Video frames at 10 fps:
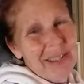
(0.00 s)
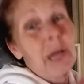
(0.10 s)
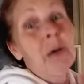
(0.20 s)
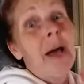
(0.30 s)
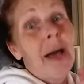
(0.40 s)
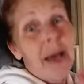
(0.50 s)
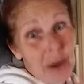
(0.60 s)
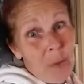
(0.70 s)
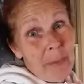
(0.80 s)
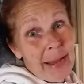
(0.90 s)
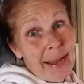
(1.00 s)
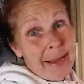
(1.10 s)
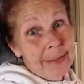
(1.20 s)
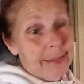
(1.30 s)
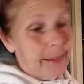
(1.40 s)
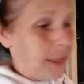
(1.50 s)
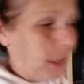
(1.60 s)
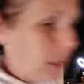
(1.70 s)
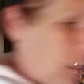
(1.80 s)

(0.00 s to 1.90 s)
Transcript: So I don't want my cat to get sick.